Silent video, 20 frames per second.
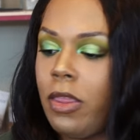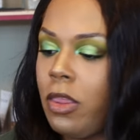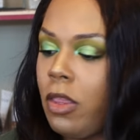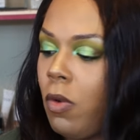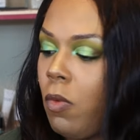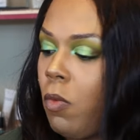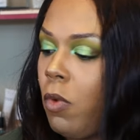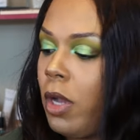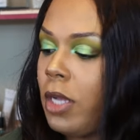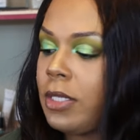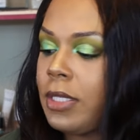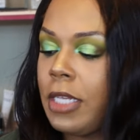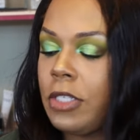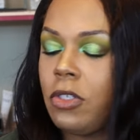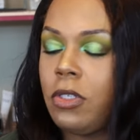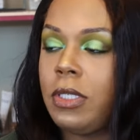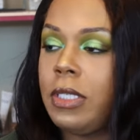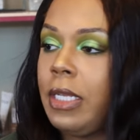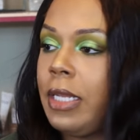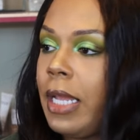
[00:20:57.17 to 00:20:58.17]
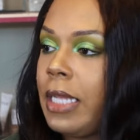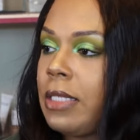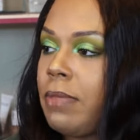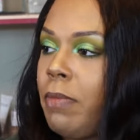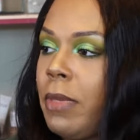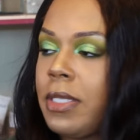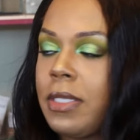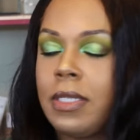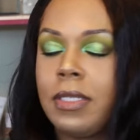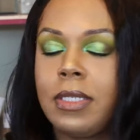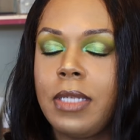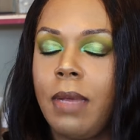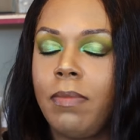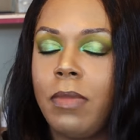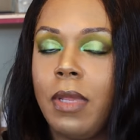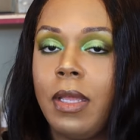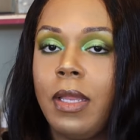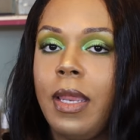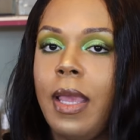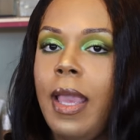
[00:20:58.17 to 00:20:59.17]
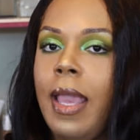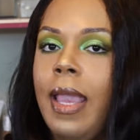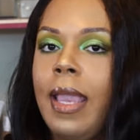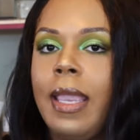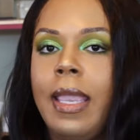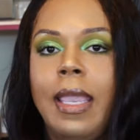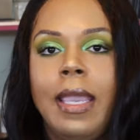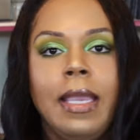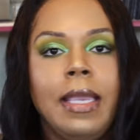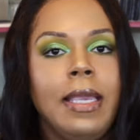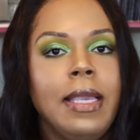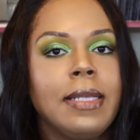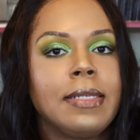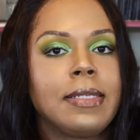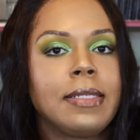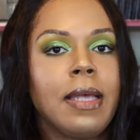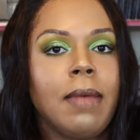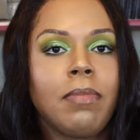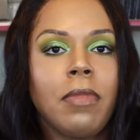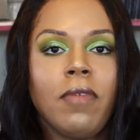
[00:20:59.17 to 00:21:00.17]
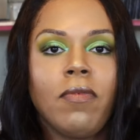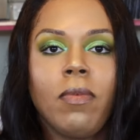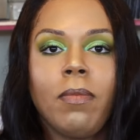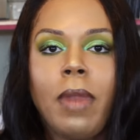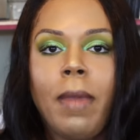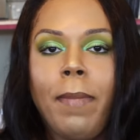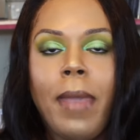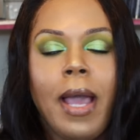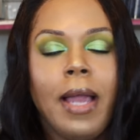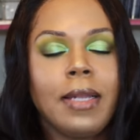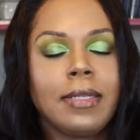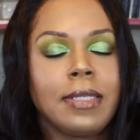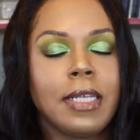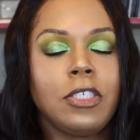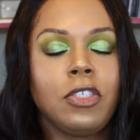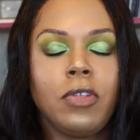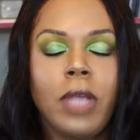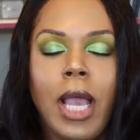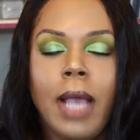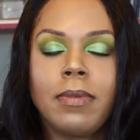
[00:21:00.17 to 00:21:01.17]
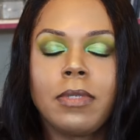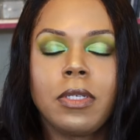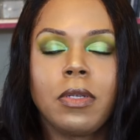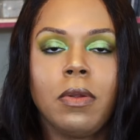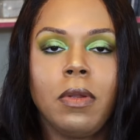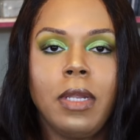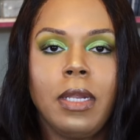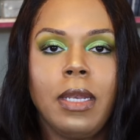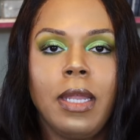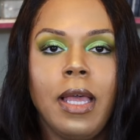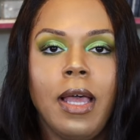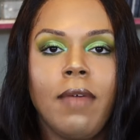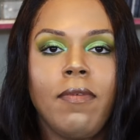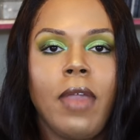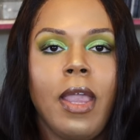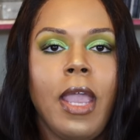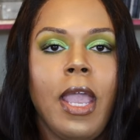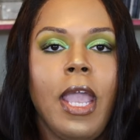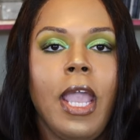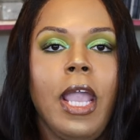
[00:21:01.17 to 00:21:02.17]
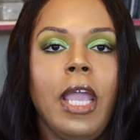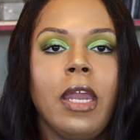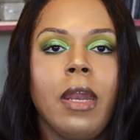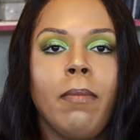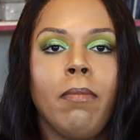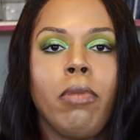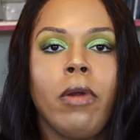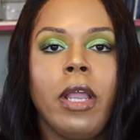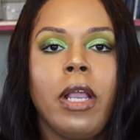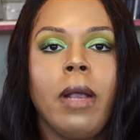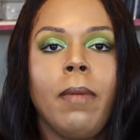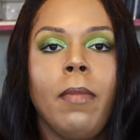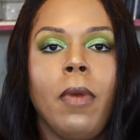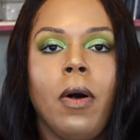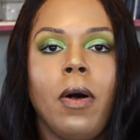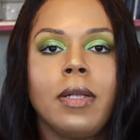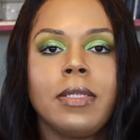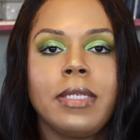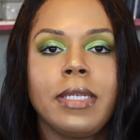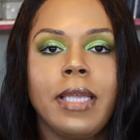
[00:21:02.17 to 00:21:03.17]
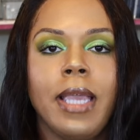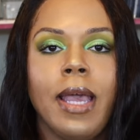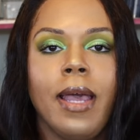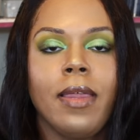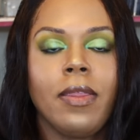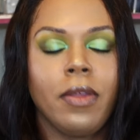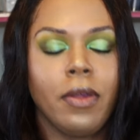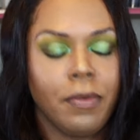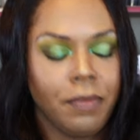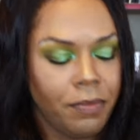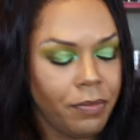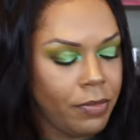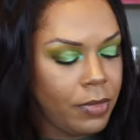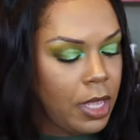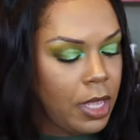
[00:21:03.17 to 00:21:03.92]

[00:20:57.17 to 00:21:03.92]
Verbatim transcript: the ones that you see that's missing something can get something from the palette that you absolutely love and bring them all together